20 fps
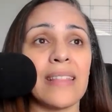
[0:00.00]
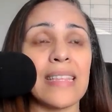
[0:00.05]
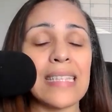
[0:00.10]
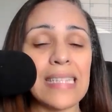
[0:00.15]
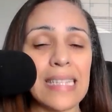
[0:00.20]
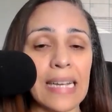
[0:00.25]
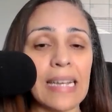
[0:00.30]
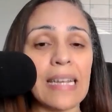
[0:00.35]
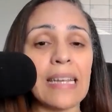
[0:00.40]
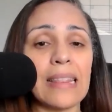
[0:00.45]
The
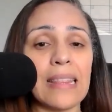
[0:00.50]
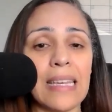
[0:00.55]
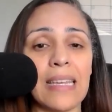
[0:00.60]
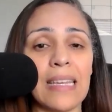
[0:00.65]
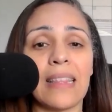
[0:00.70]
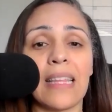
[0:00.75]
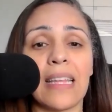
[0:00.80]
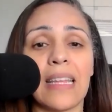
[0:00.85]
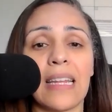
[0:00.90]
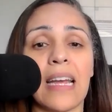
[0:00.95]
second
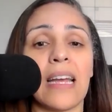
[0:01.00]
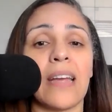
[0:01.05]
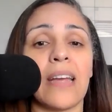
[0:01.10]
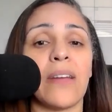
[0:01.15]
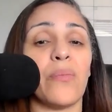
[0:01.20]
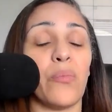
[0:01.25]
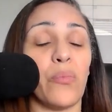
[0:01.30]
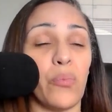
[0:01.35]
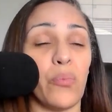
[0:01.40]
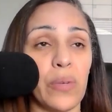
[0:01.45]
thing that
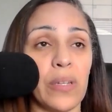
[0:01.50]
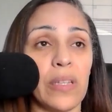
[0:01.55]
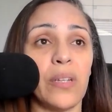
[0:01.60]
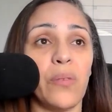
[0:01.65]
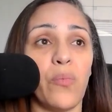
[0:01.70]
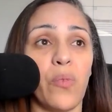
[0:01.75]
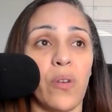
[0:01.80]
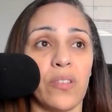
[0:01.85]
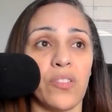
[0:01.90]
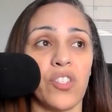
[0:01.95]
I
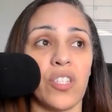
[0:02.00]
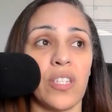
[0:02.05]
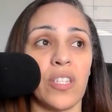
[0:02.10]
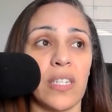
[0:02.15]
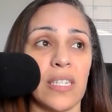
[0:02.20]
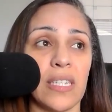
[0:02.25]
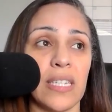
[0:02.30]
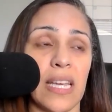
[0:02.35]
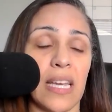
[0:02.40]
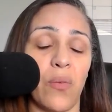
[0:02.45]
really want you
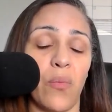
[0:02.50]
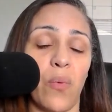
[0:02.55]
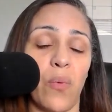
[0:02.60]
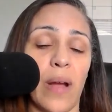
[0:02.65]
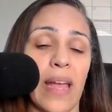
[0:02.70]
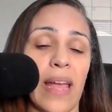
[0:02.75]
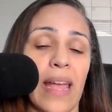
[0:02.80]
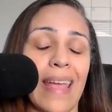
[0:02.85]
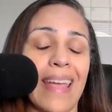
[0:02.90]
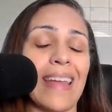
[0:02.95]
to take
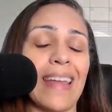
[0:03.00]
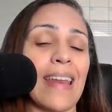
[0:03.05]
away